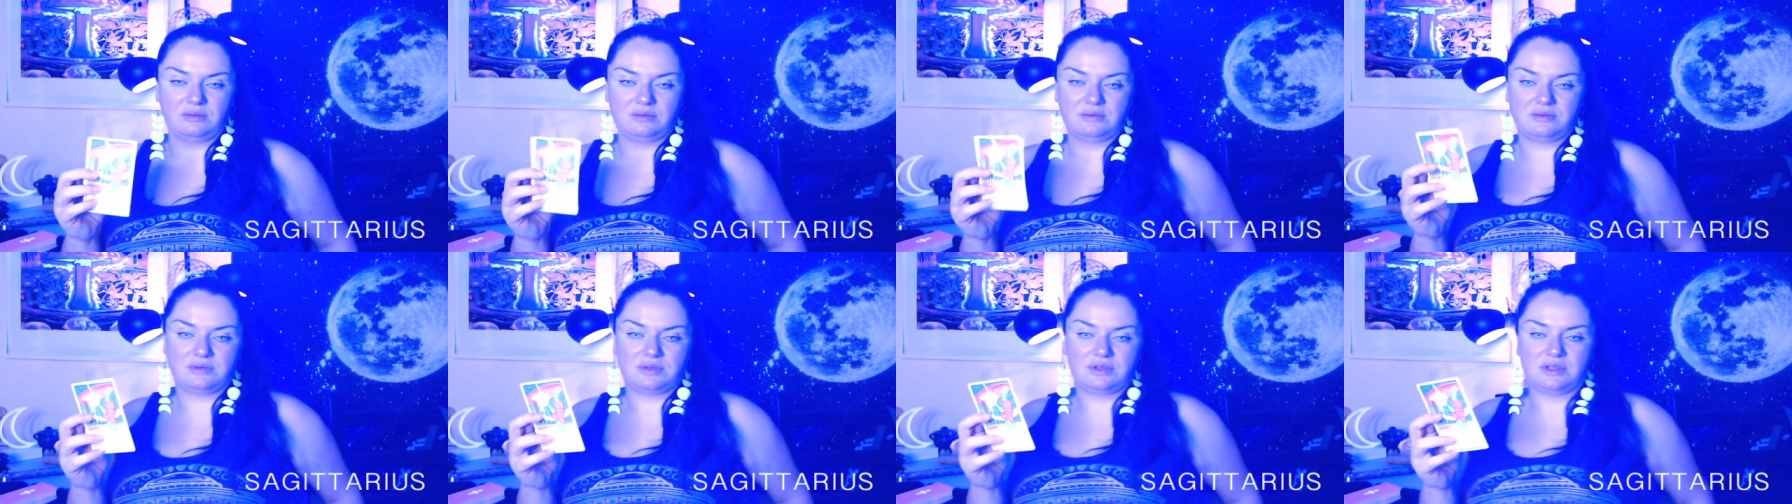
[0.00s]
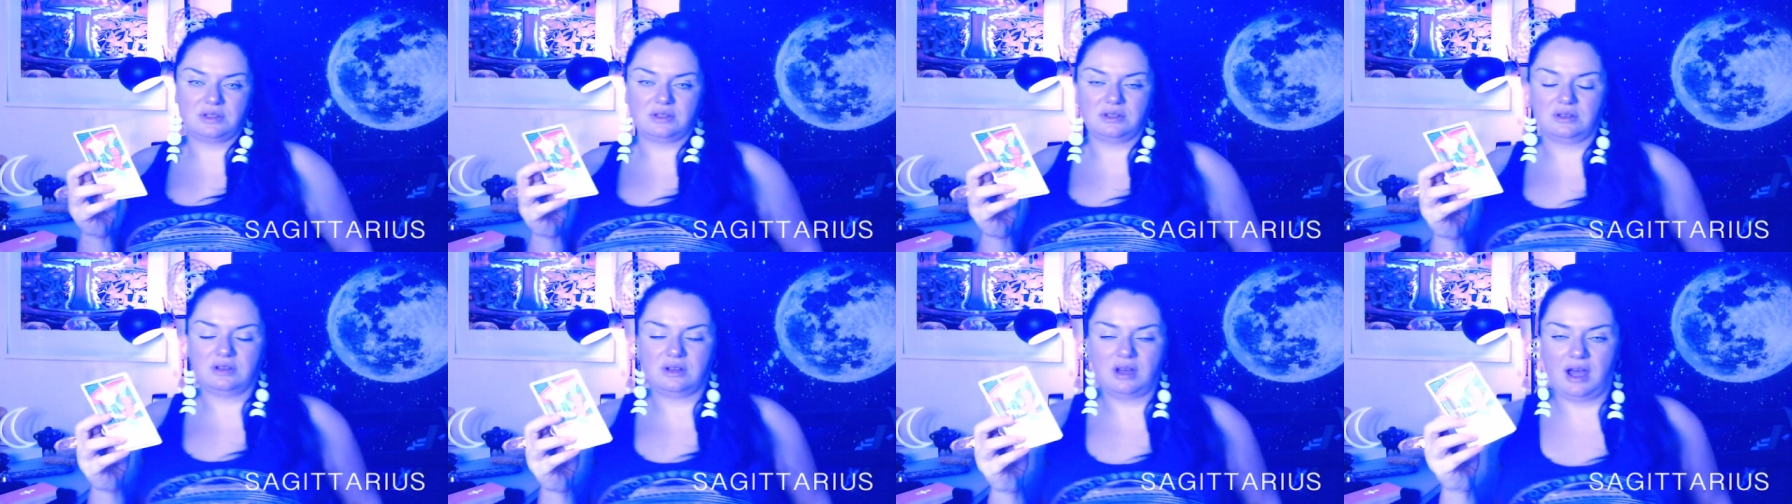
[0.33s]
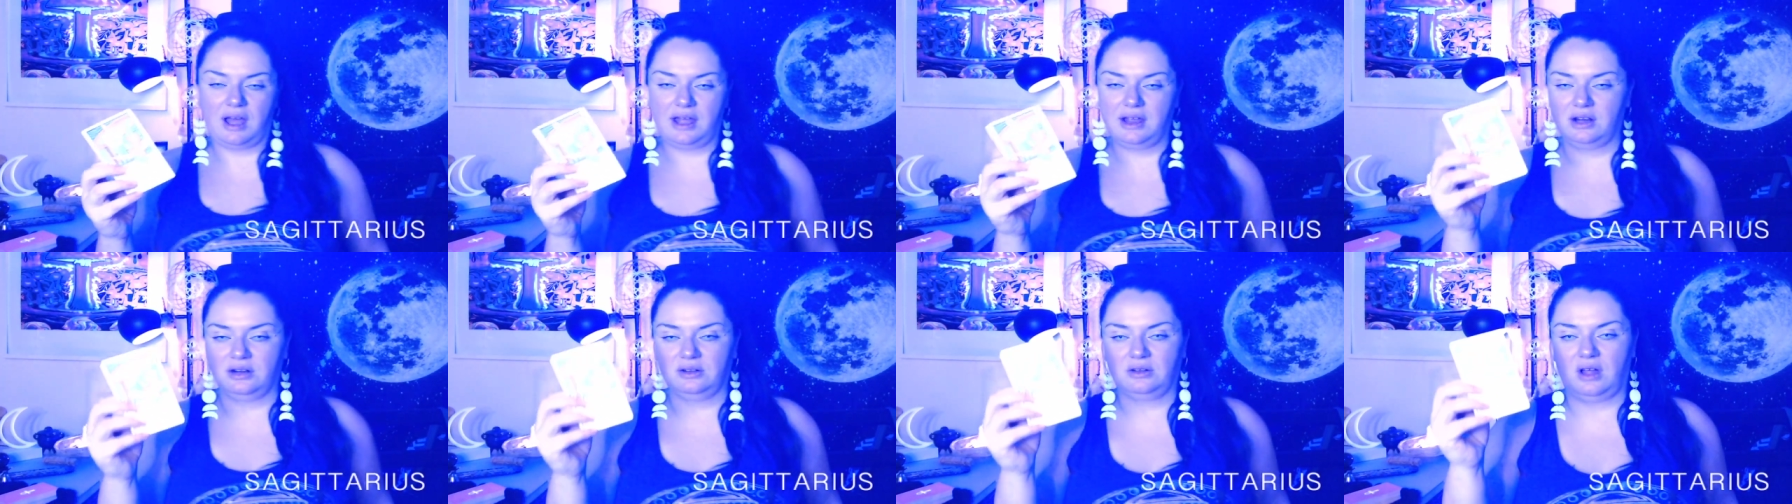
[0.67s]
to cut
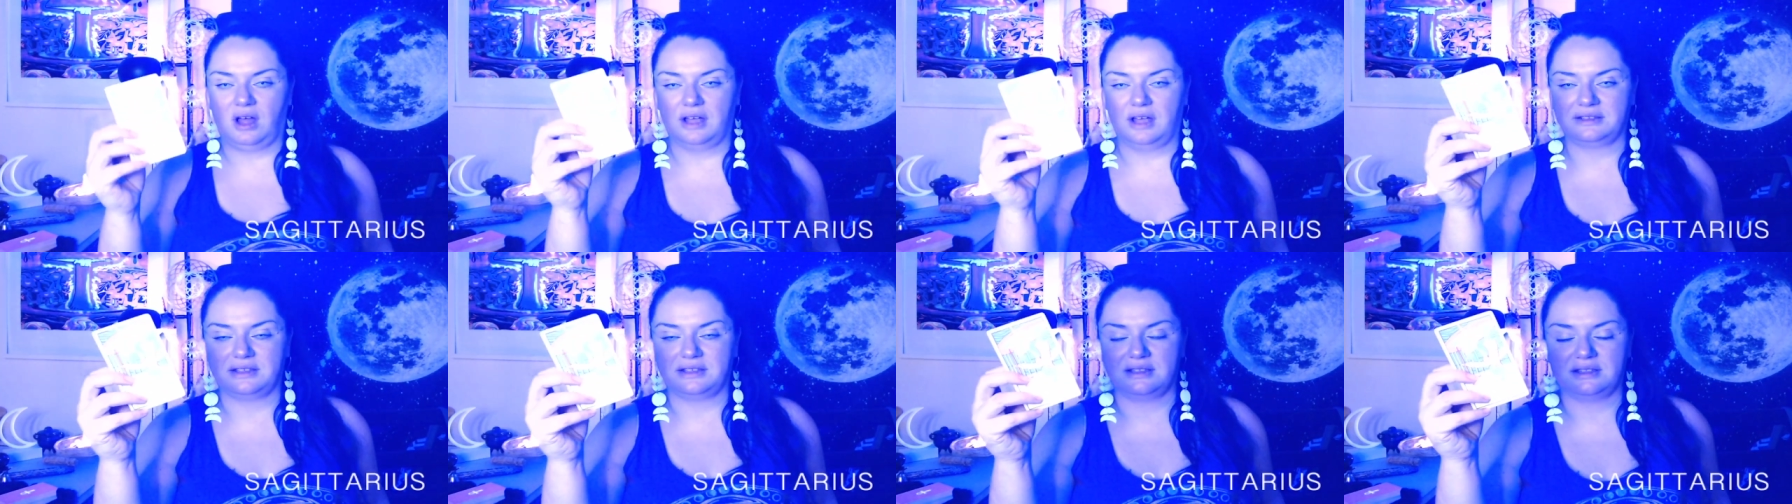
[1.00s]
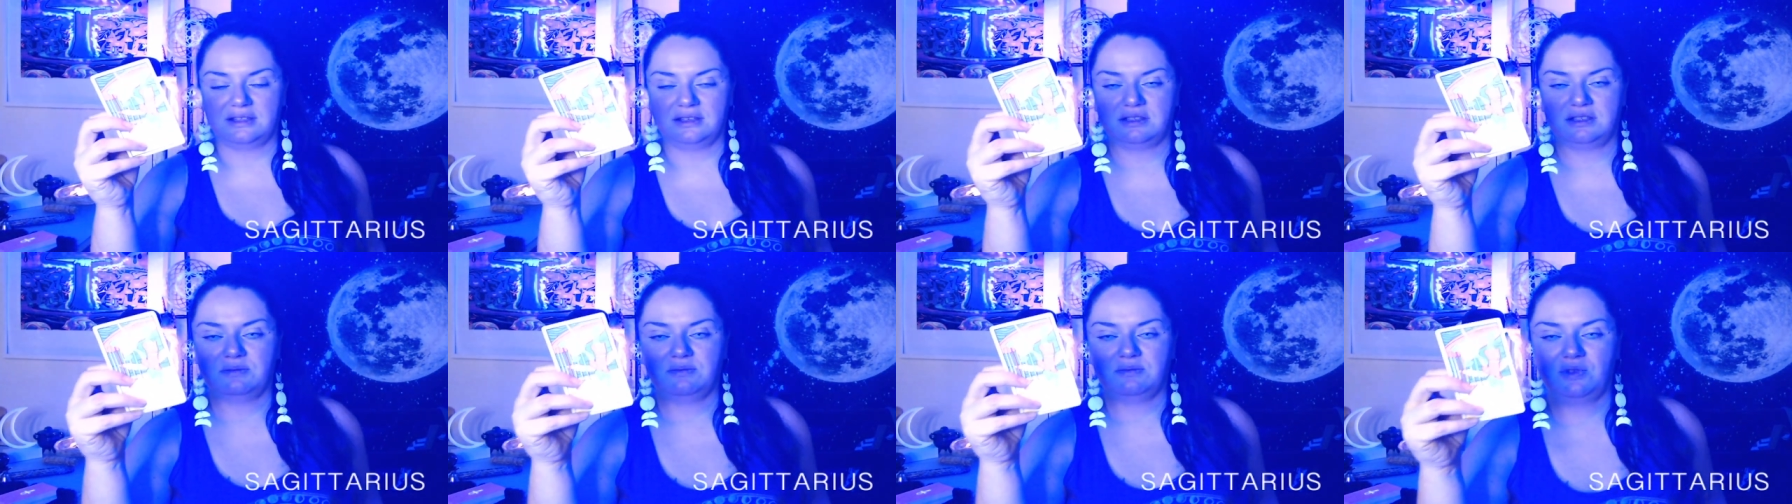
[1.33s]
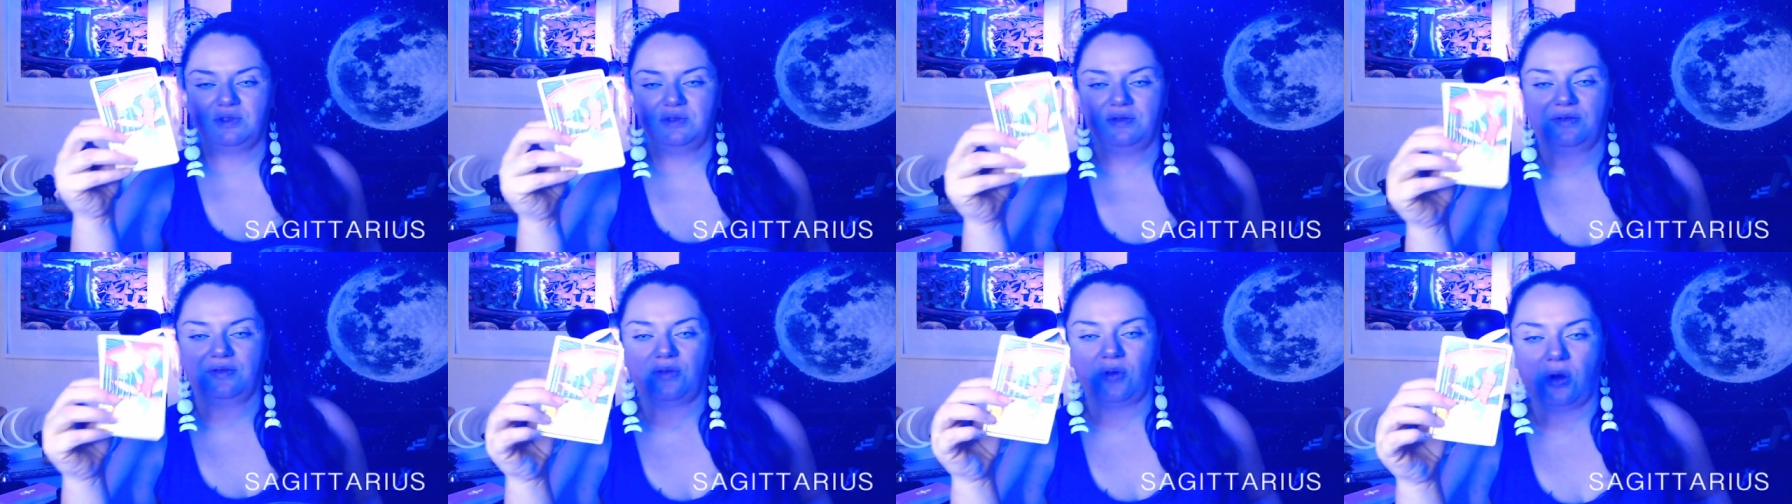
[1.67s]
your losses and to move
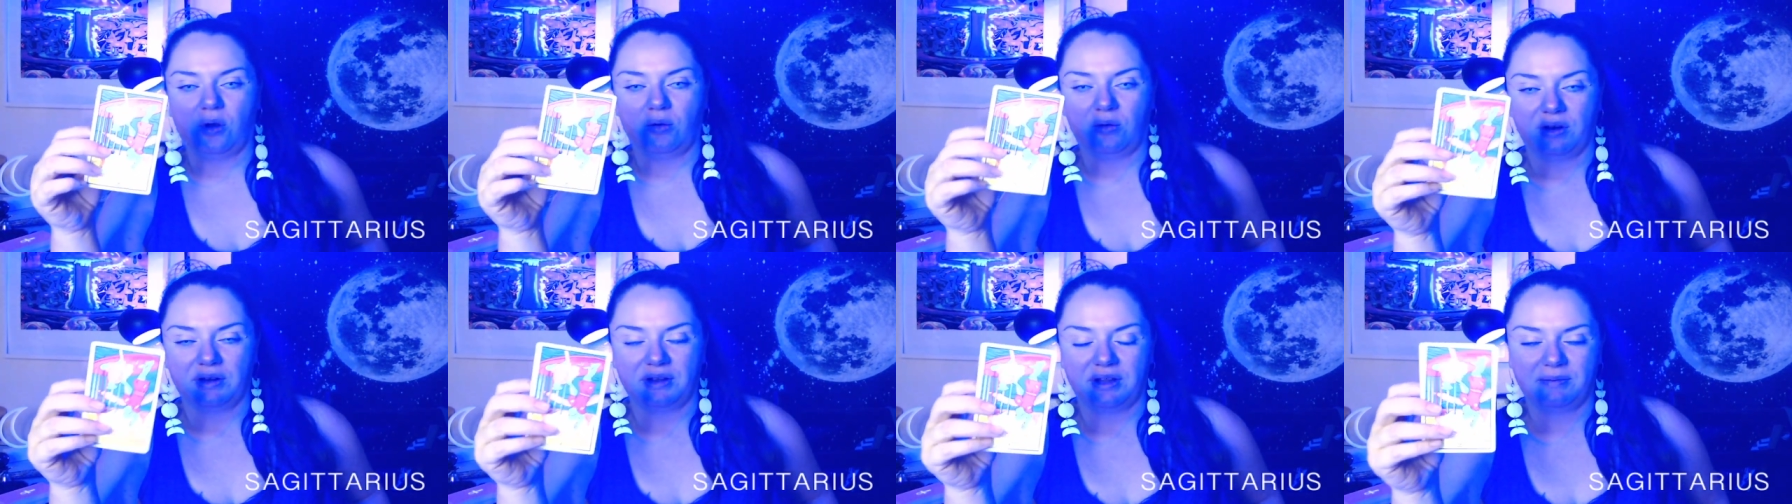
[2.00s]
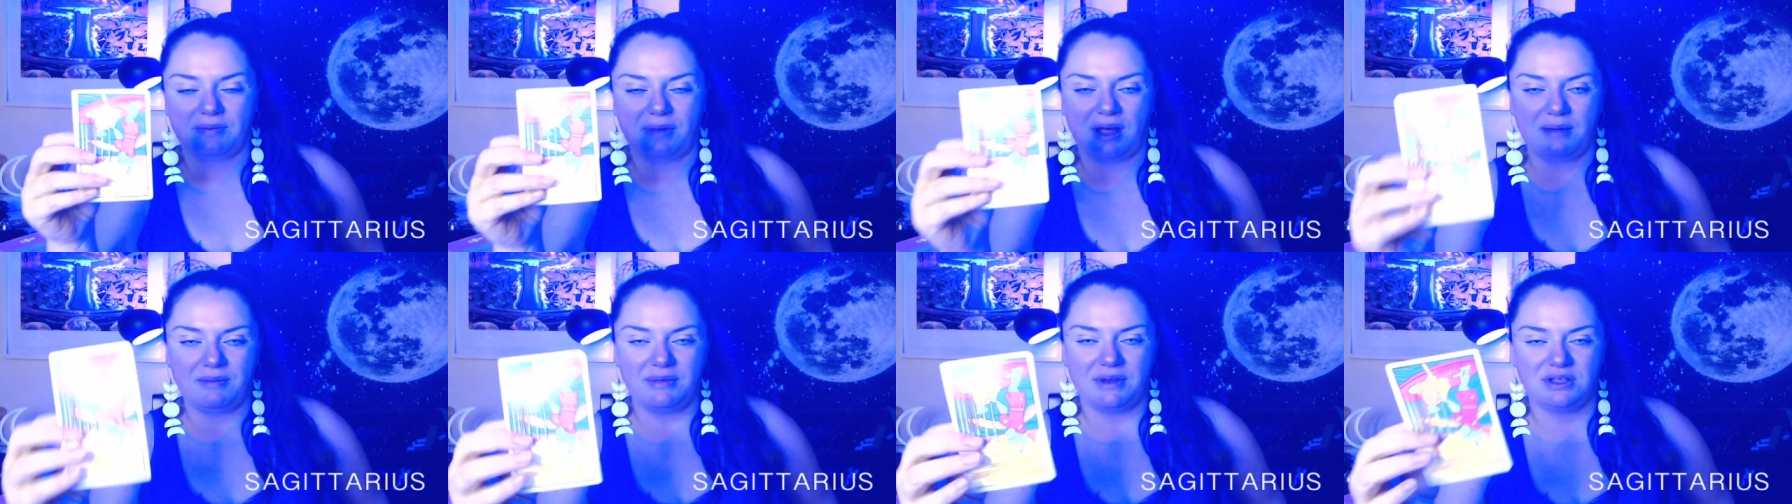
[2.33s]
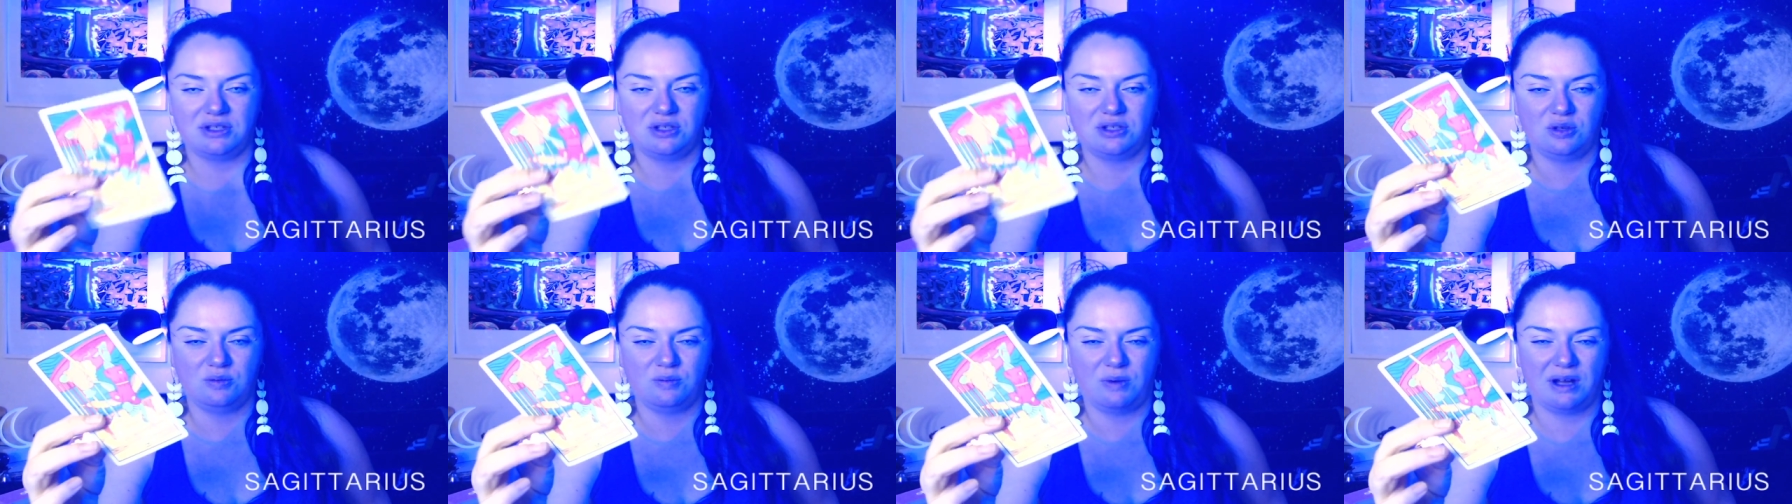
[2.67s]
forward. There might be
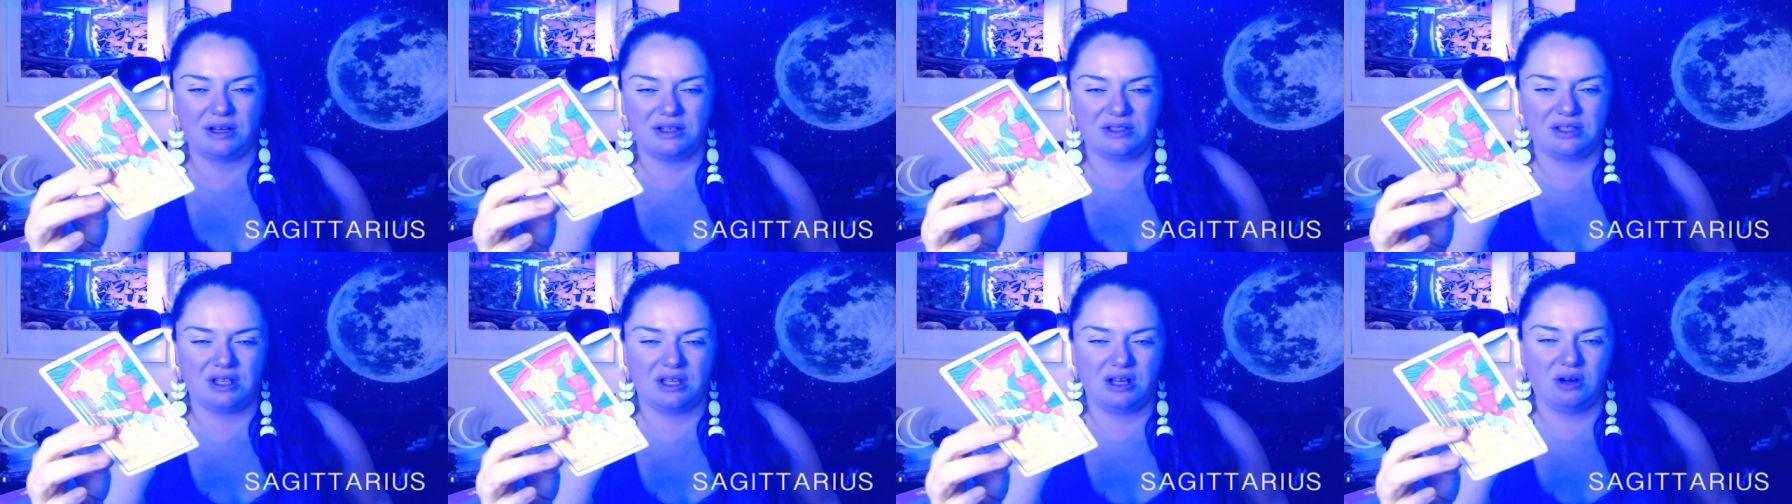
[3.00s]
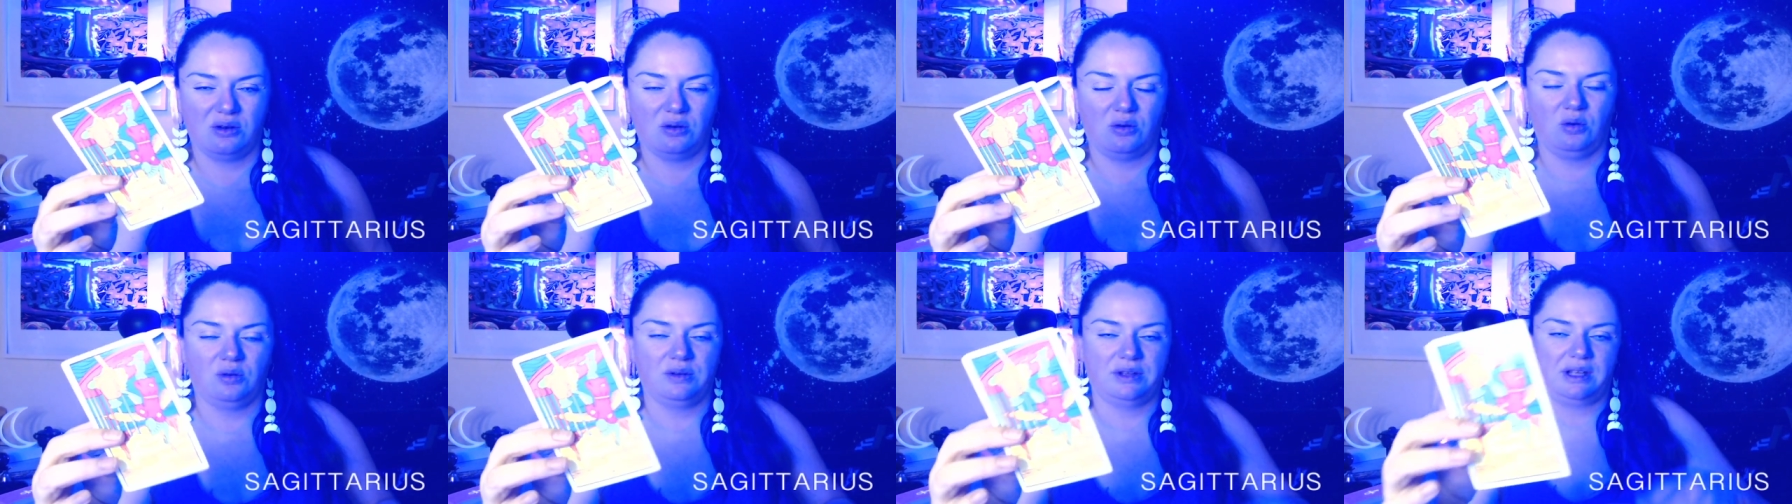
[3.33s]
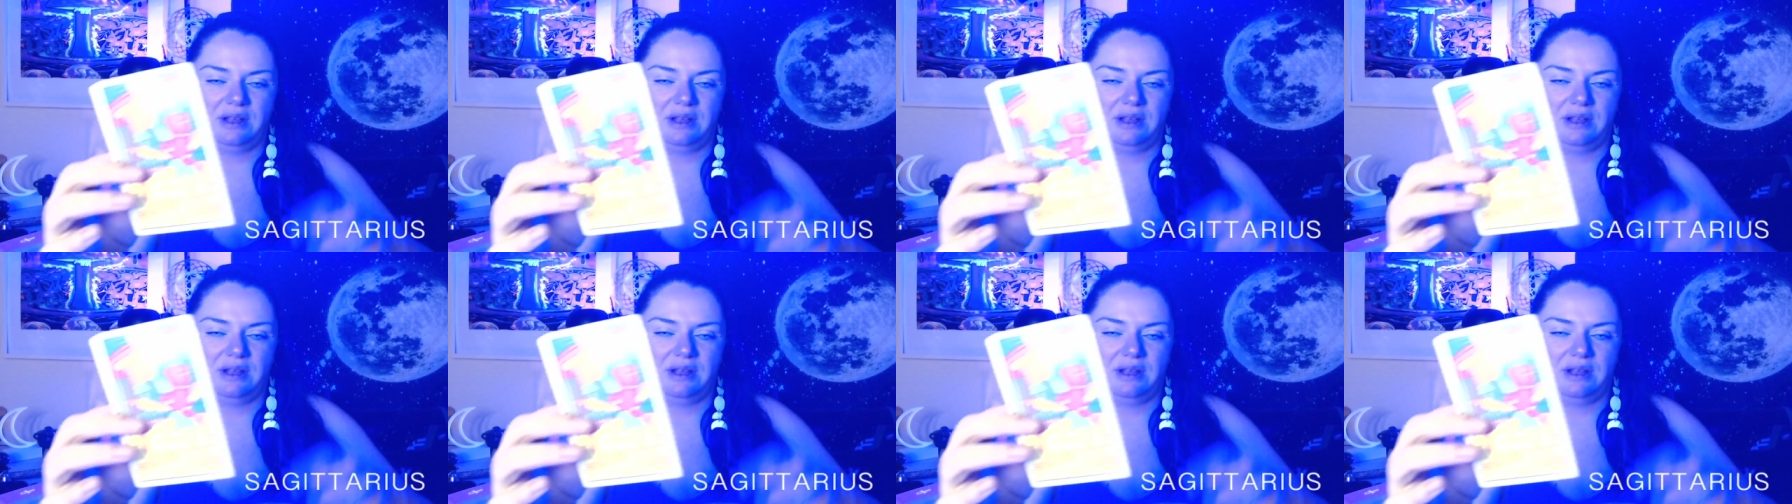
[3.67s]
too much that you're holding